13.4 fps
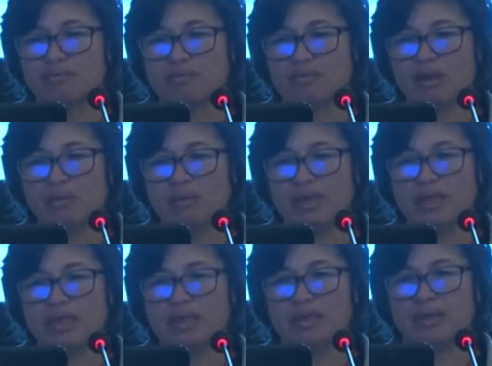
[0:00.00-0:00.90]

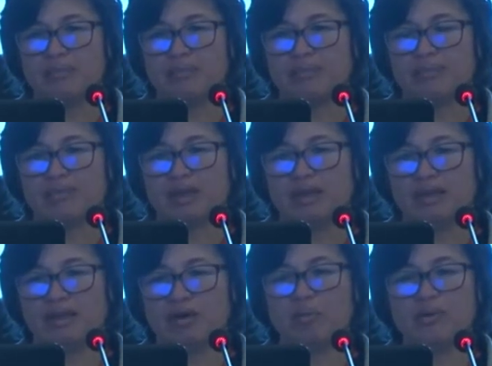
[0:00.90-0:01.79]
we, mm,
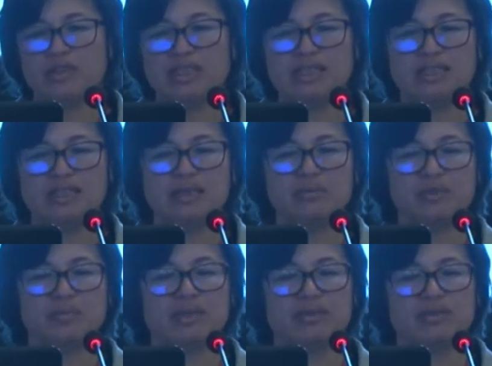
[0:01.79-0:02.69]
the opportunity would
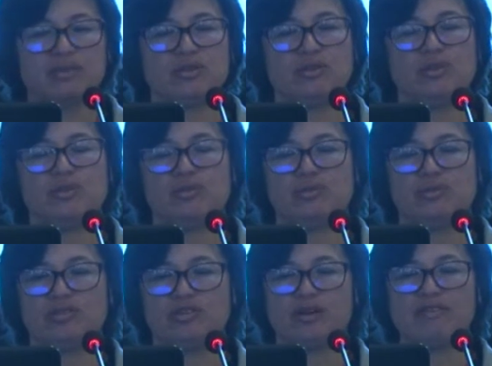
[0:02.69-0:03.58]
be also to
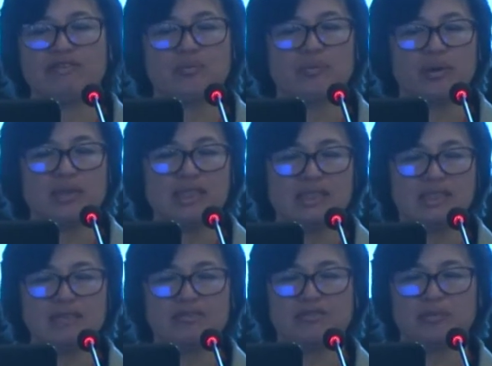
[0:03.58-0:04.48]
draft
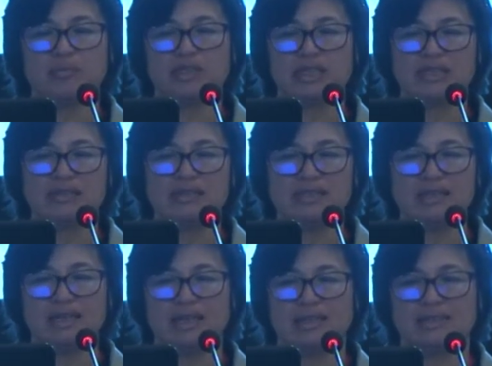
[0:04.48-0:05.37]
policy for pregnancy
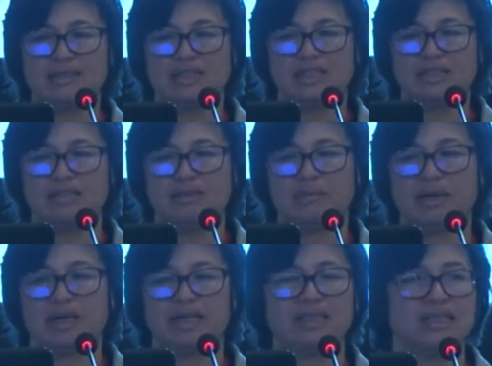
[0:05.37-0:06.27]
and lactation and
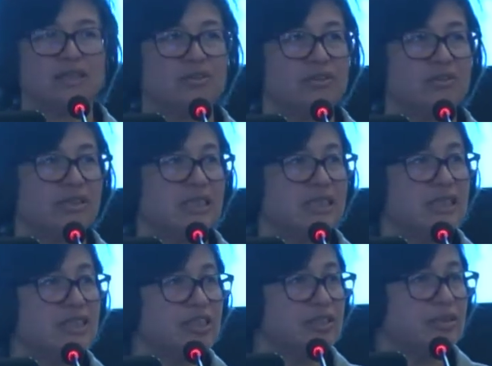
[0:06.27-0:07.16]
marketing
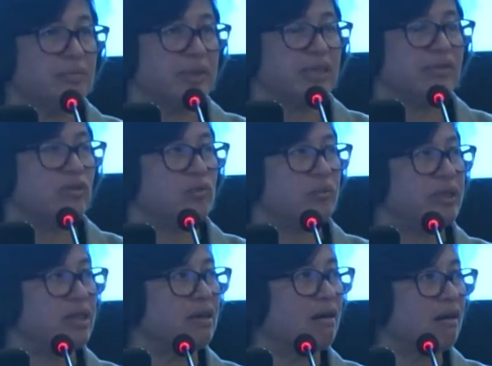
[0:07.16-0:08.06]
authorization because
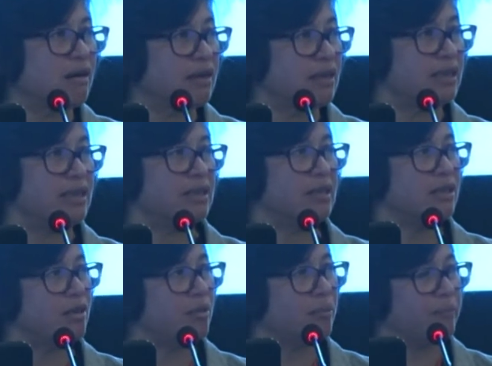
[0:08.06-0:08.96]
we are in
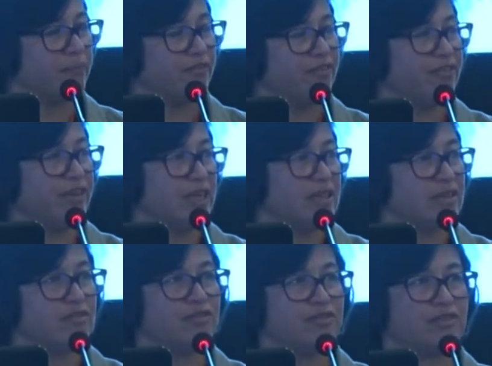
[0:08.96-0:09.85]
the mm, field
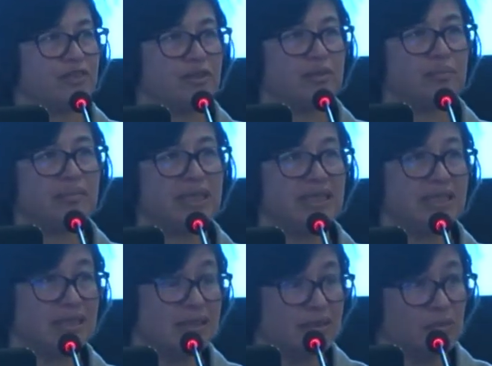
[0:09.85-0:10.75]
of uh,
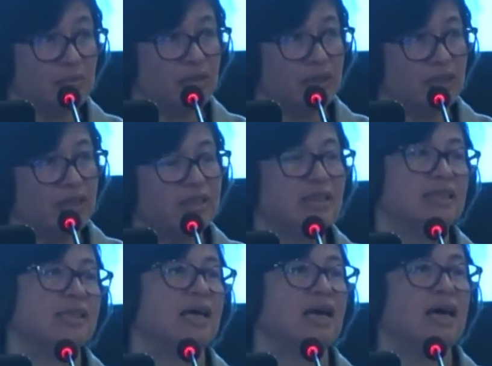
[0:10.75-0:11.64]
medicinal products
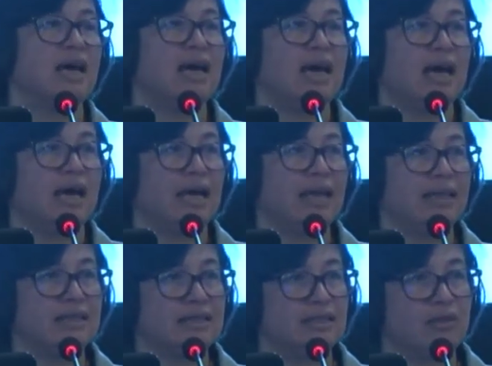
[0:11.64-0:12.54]

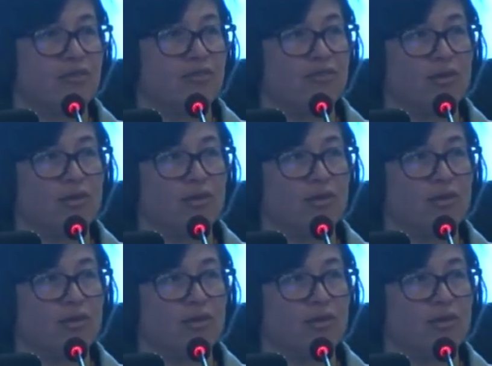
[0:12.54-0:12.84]
and uh, for